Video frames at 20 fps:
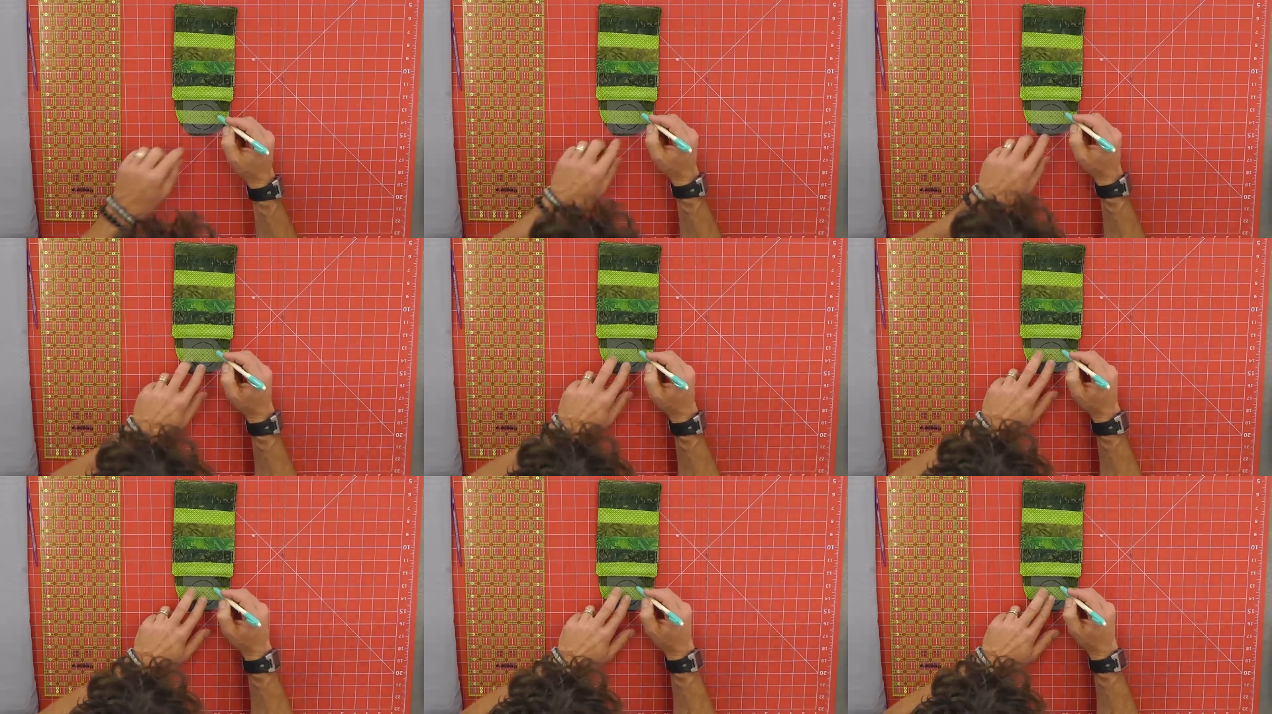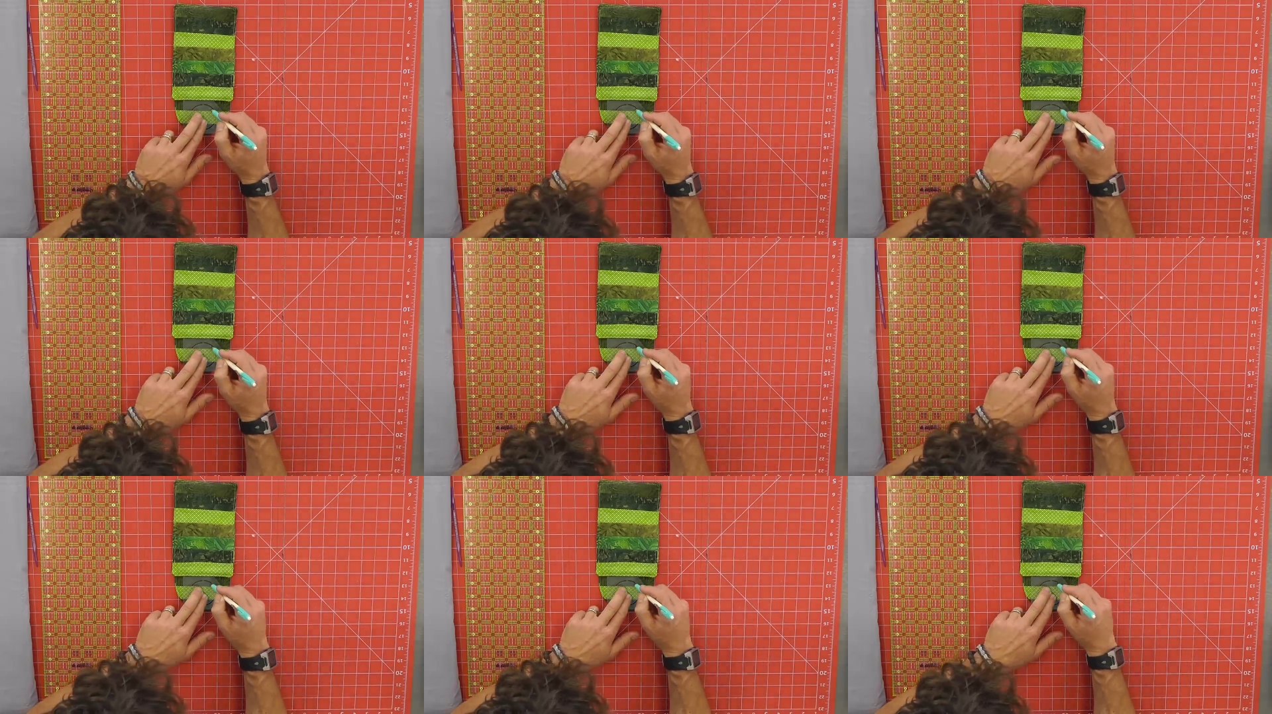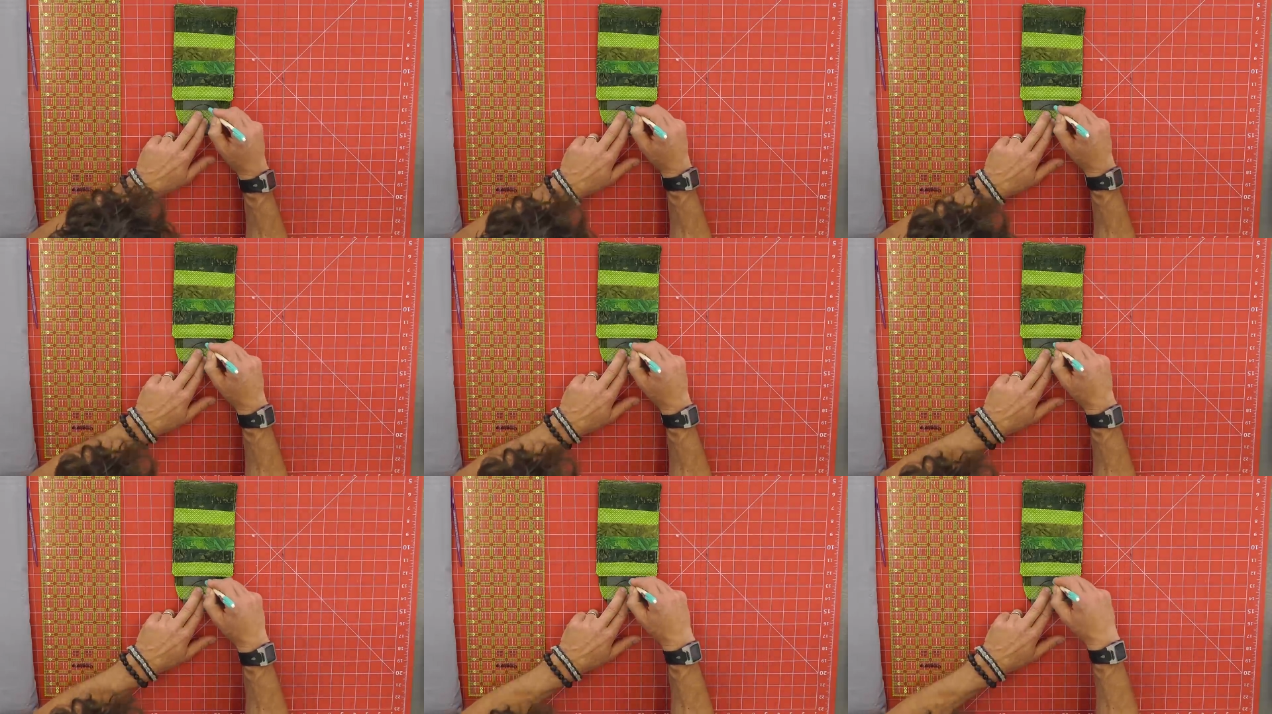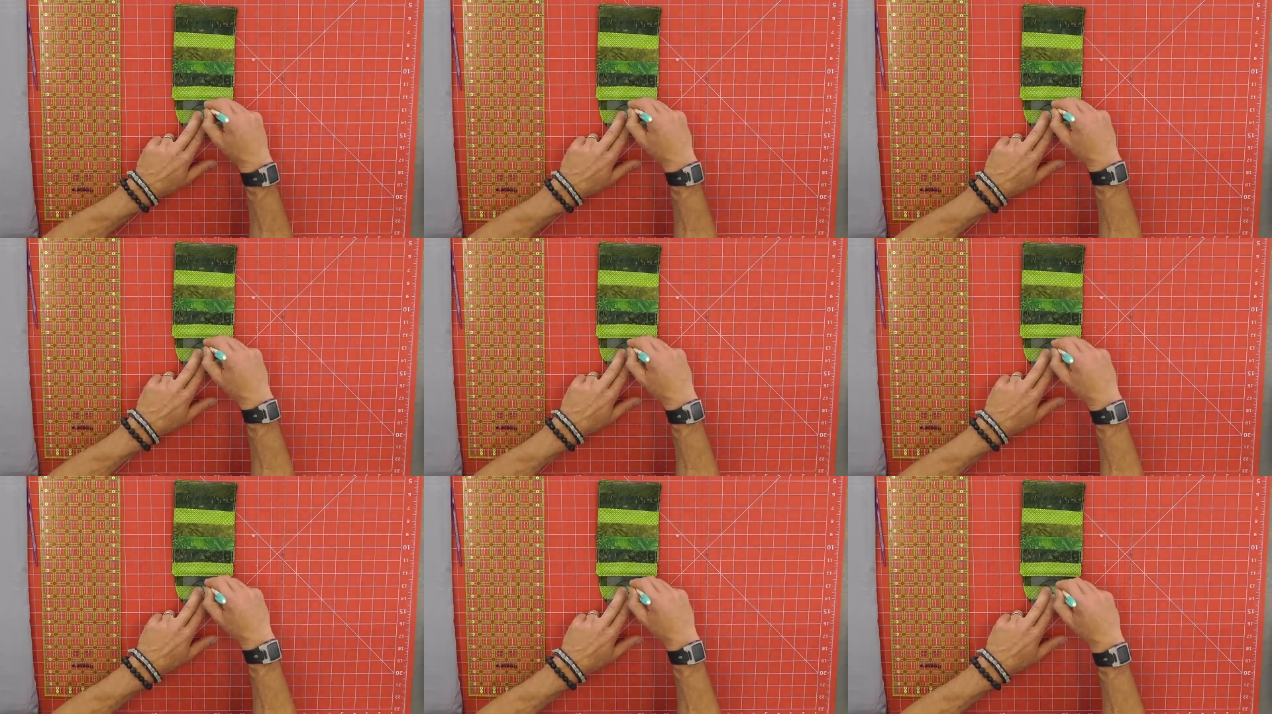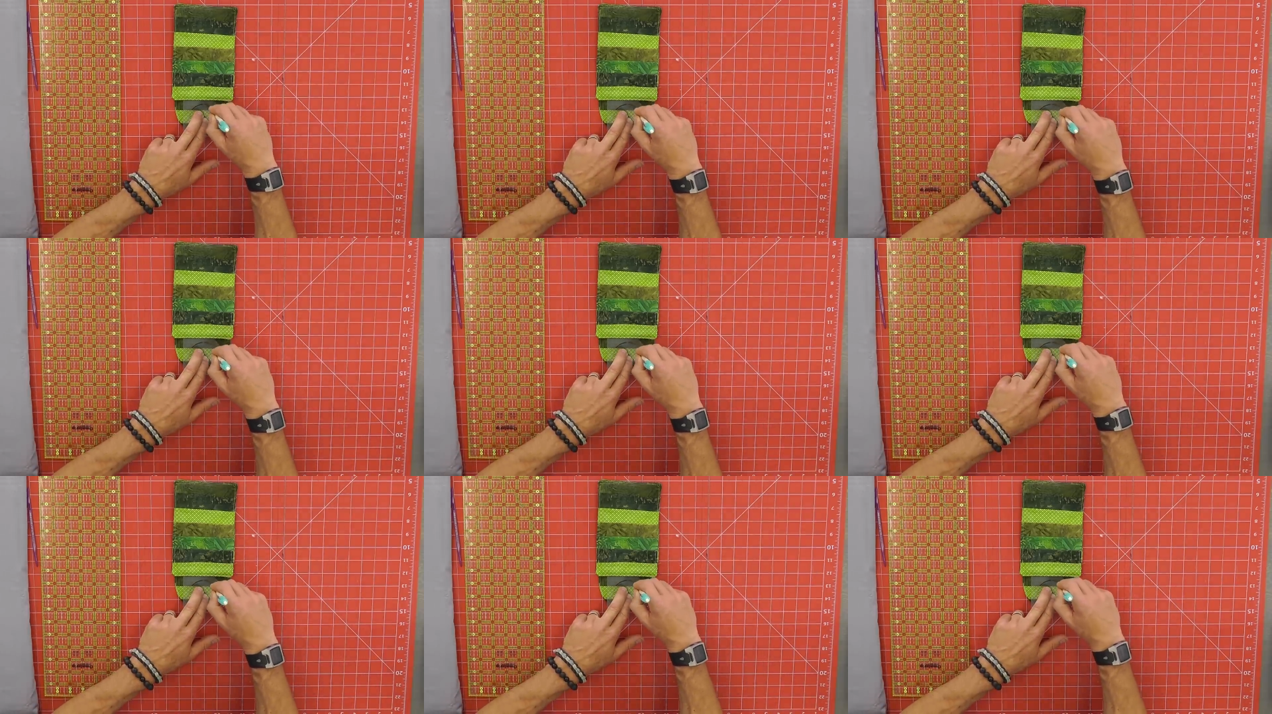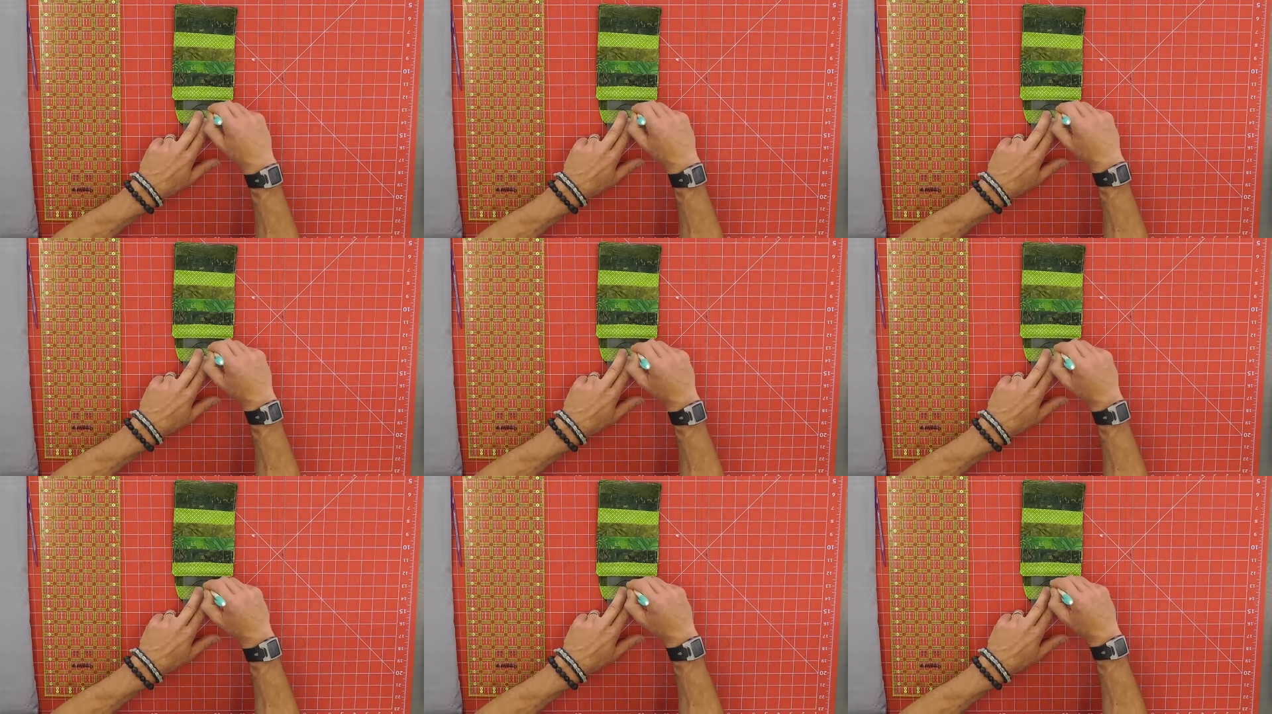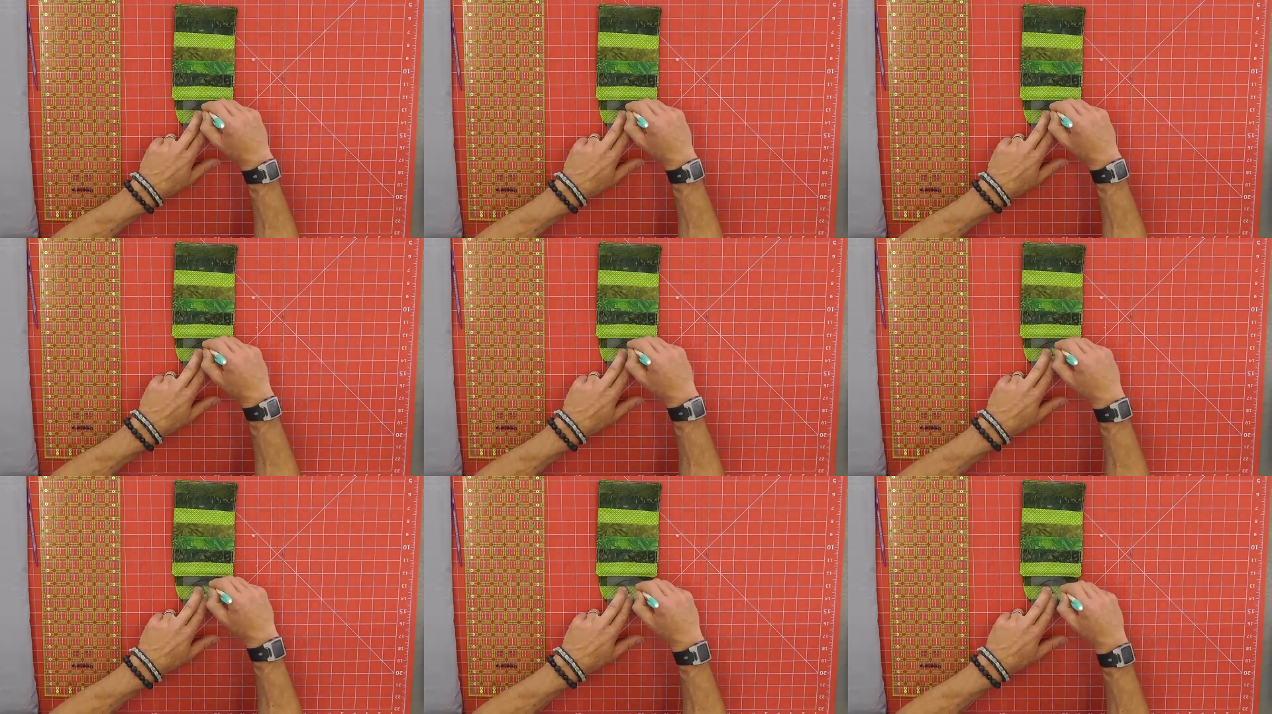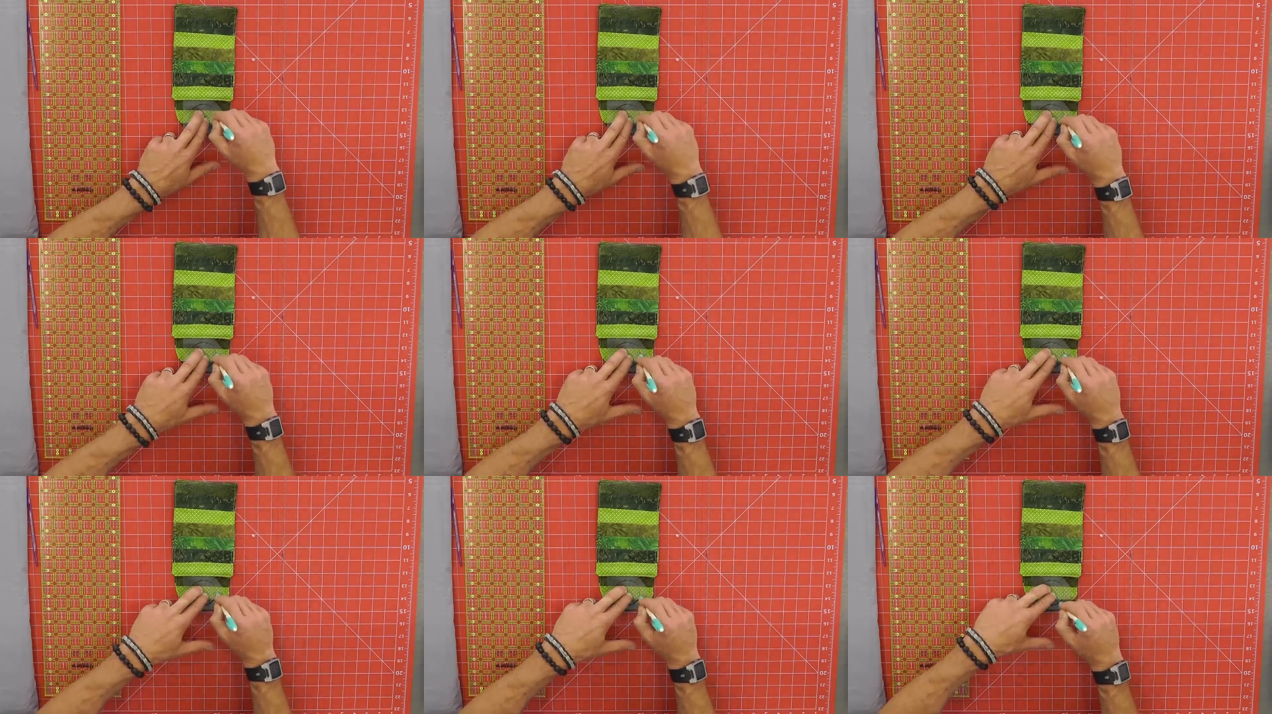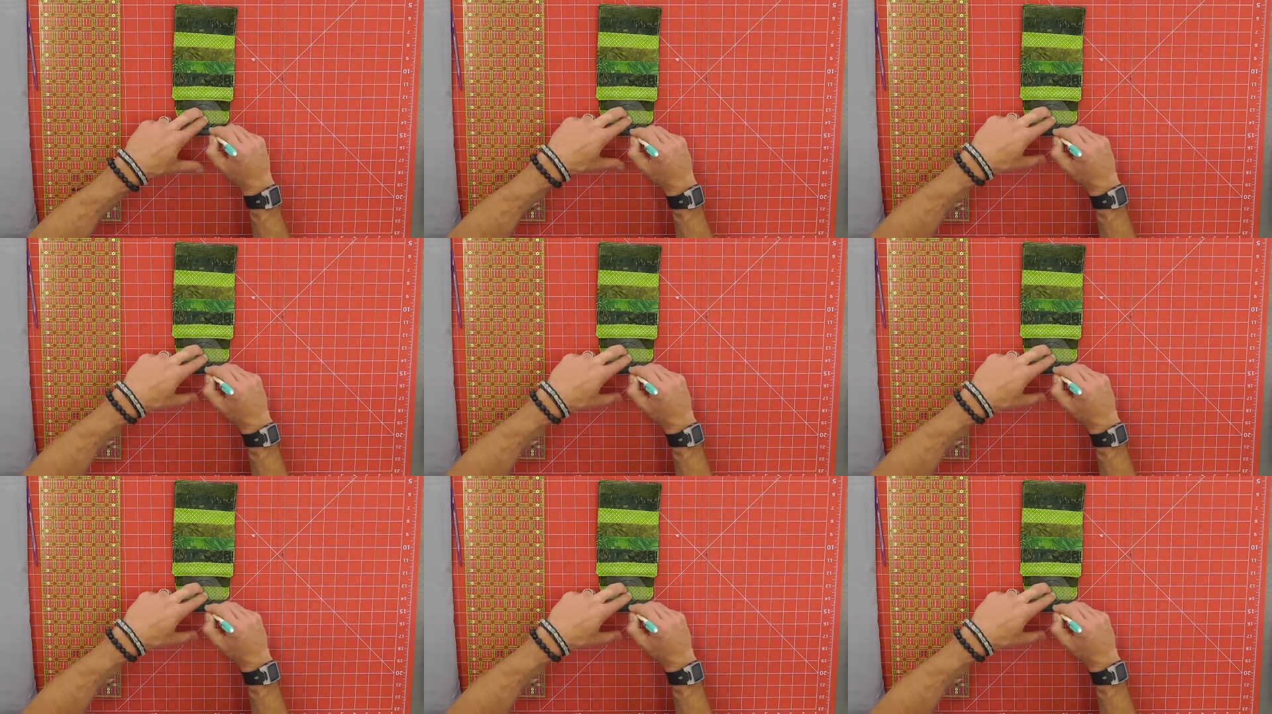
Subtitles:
(no speaker visible)